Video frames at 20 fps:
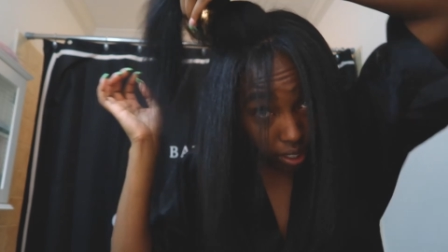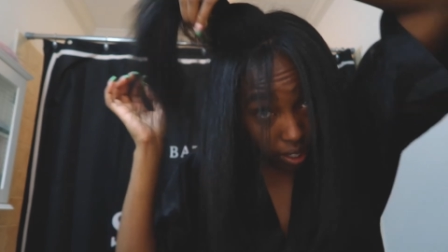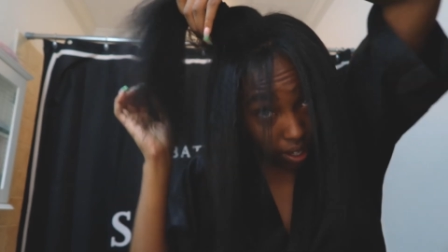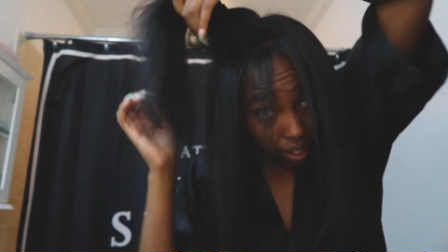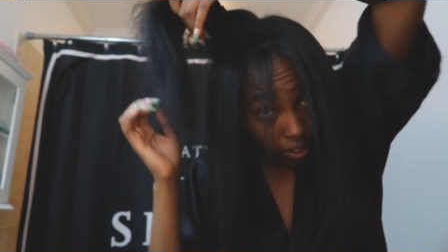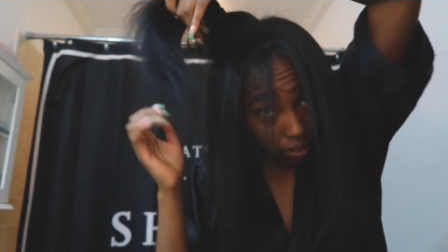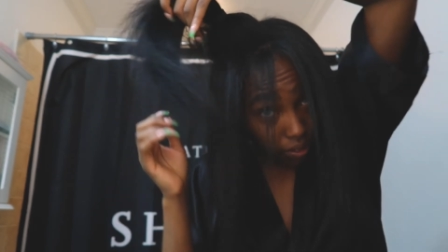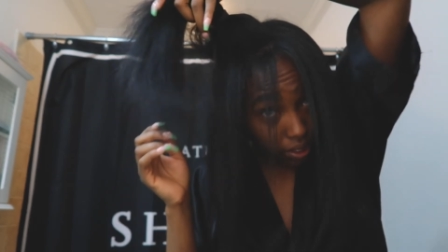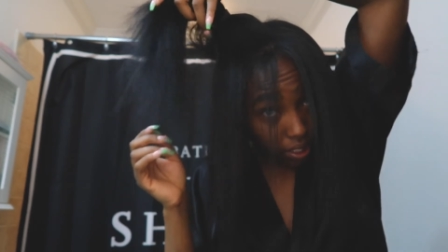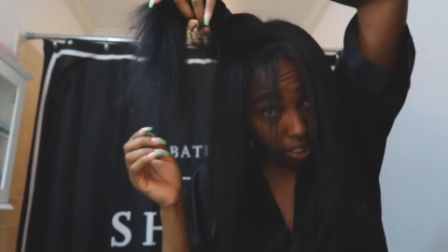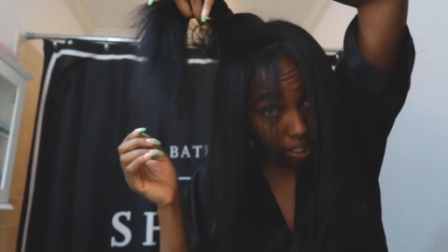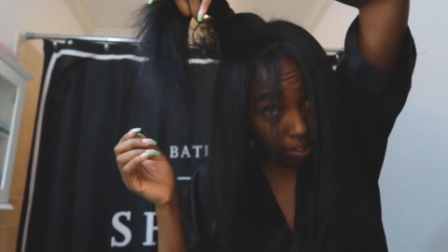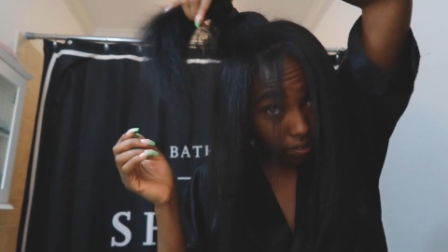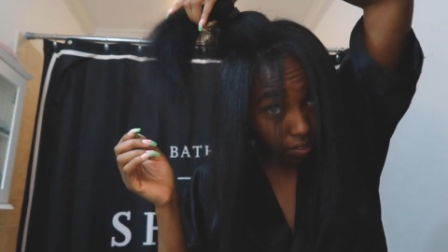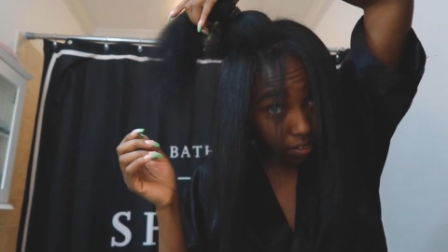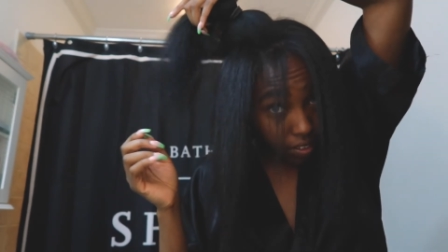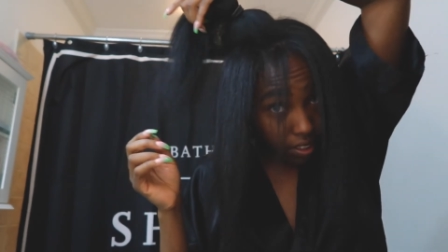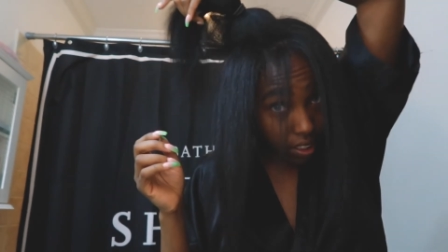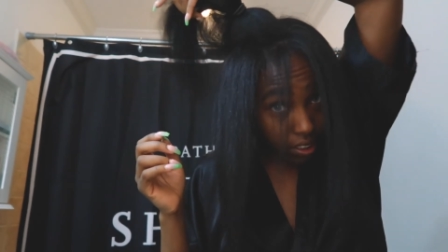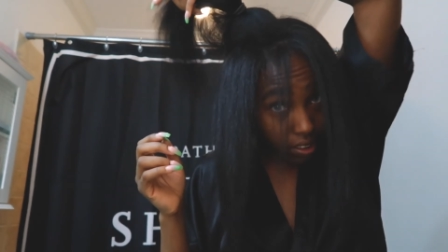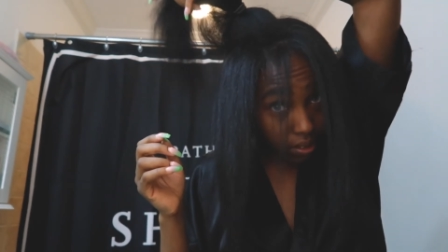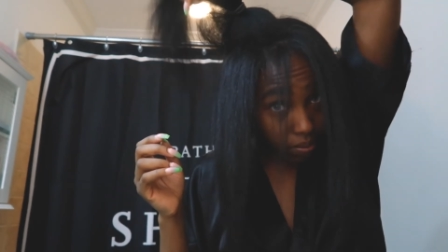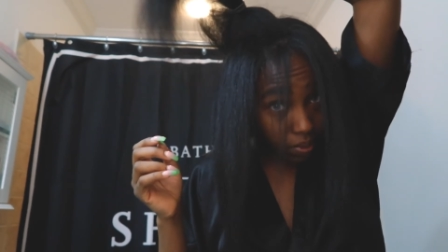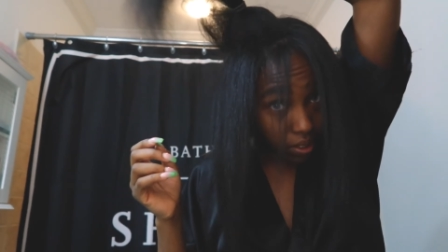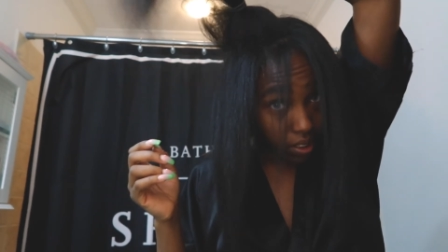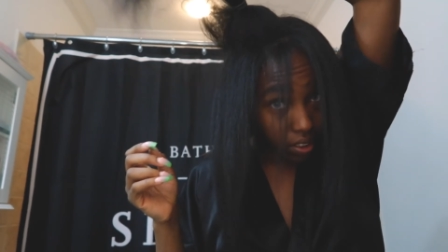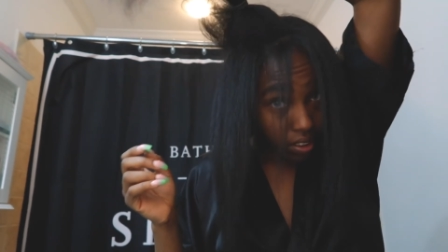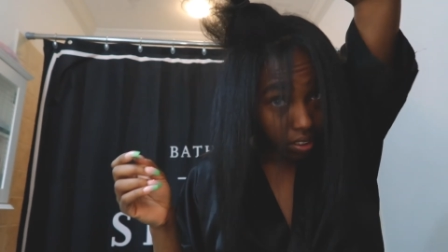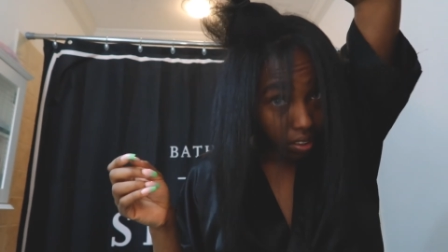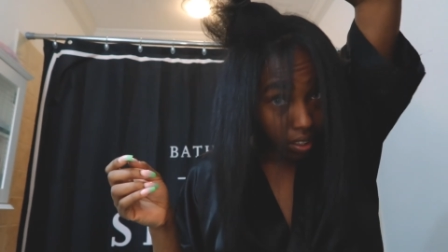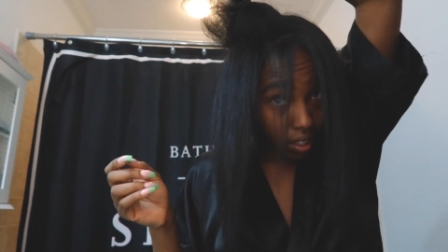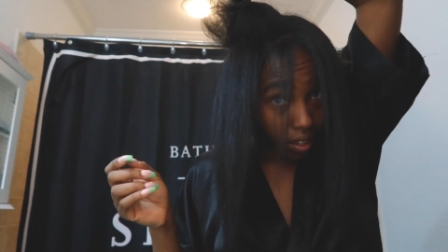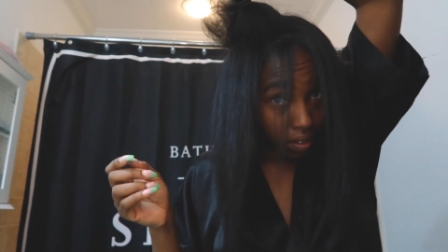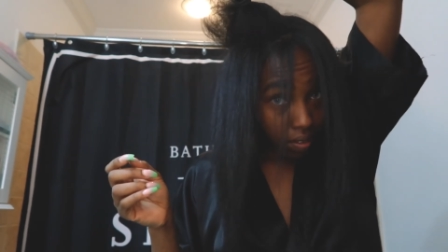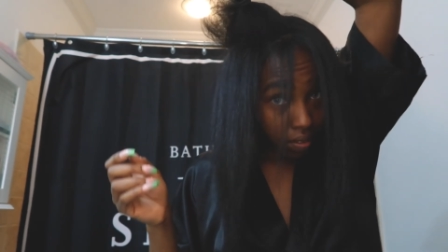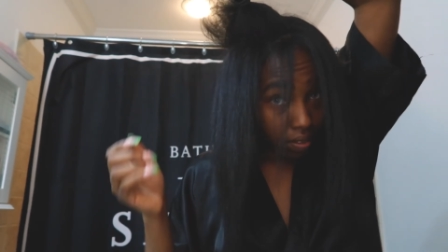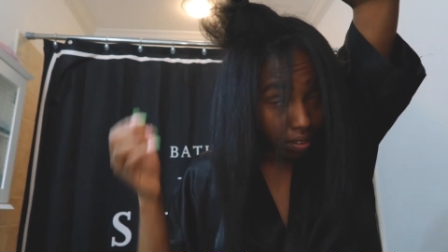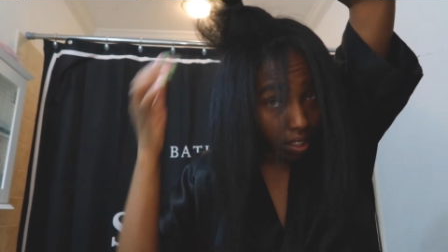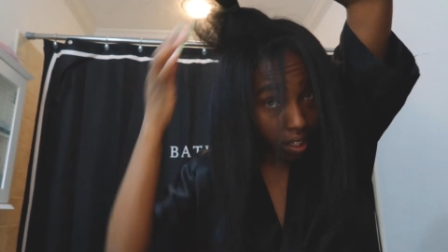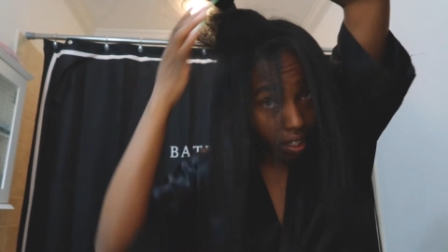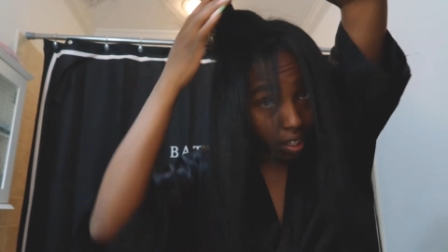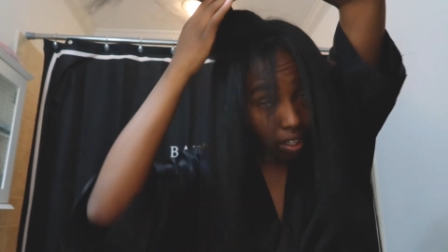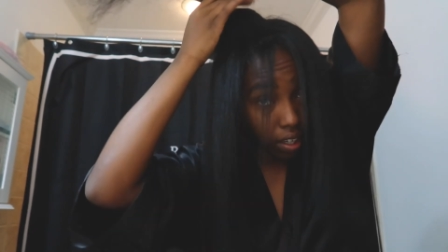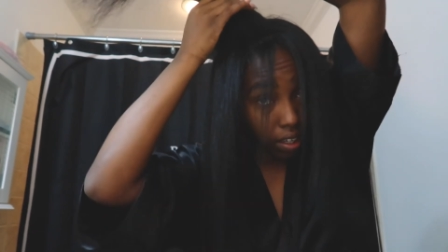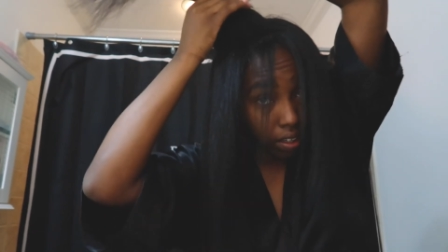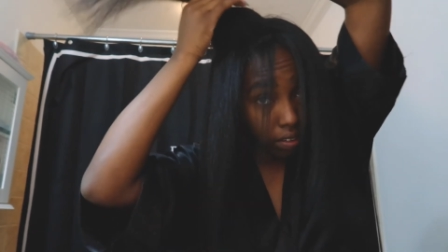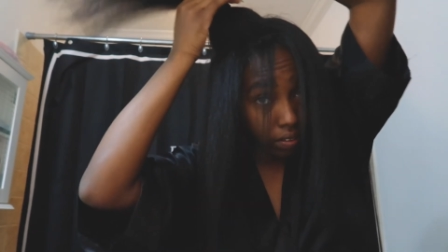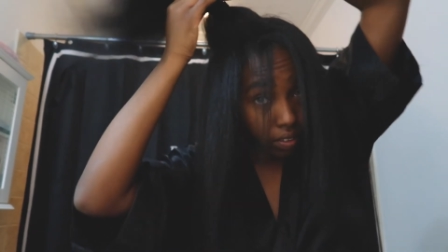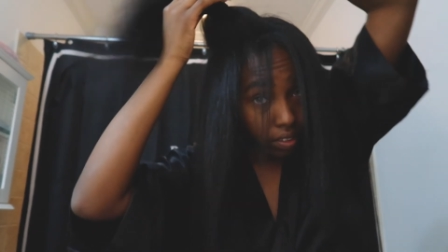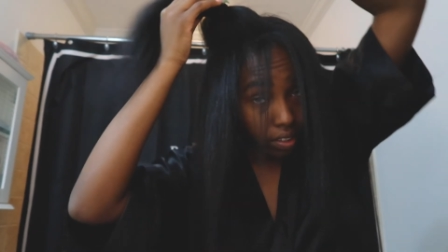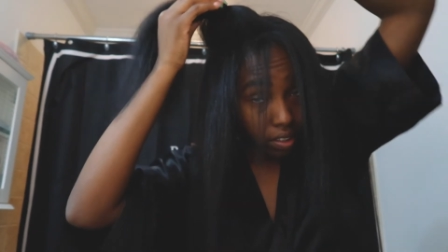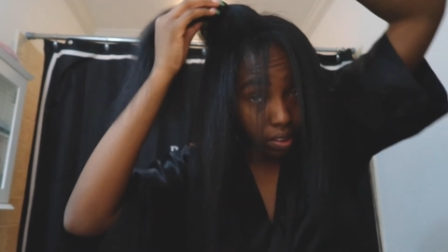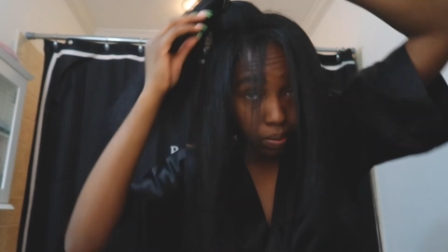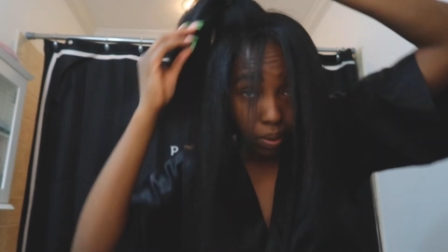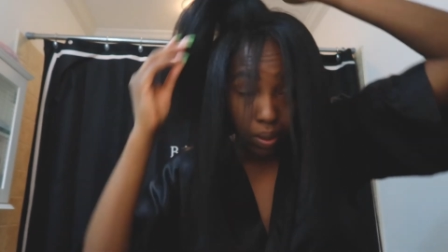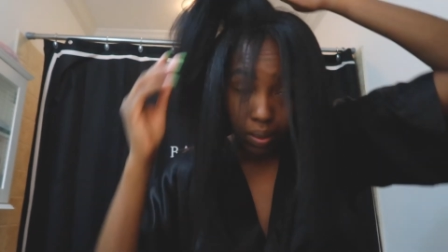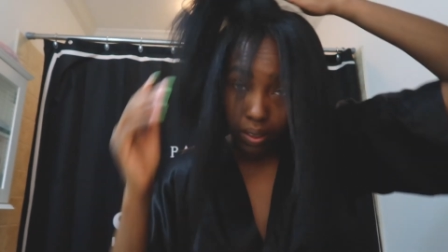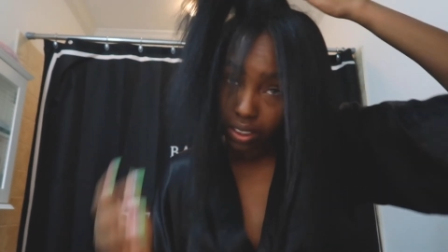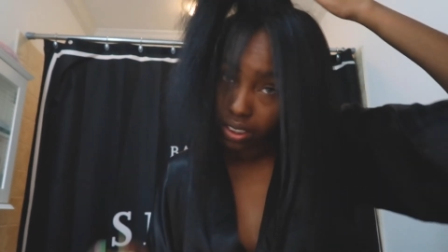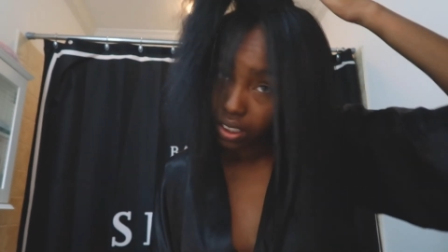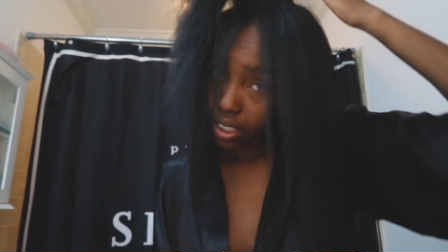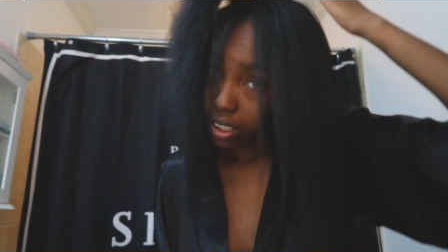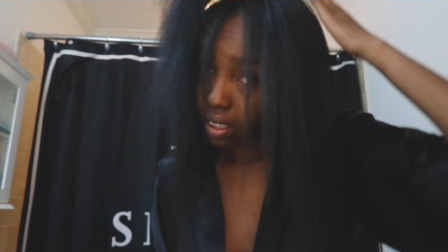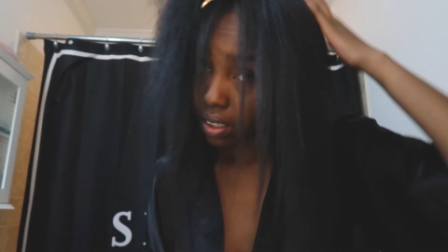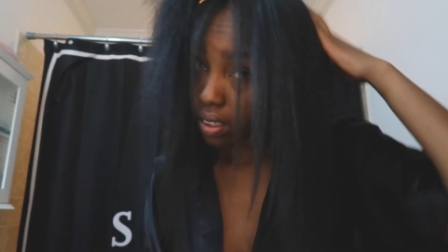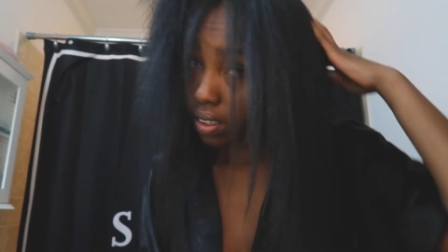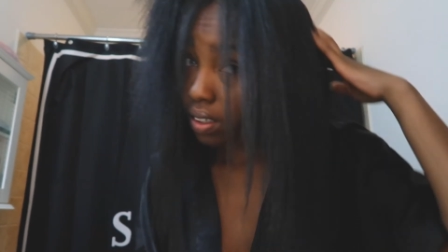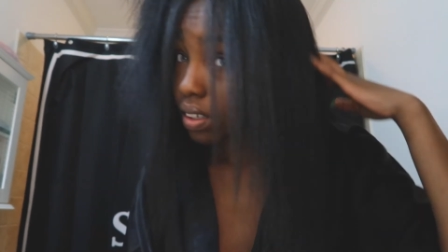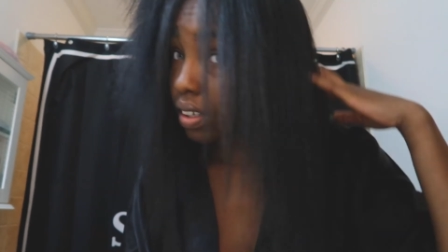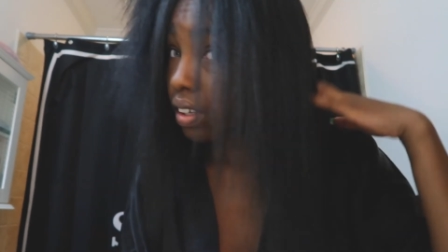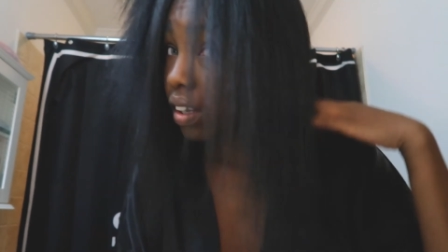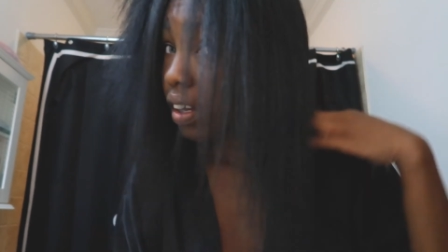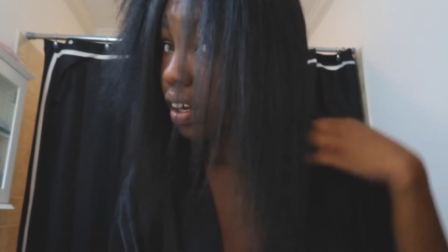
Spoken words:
I only have this much left that I have in this ponytail.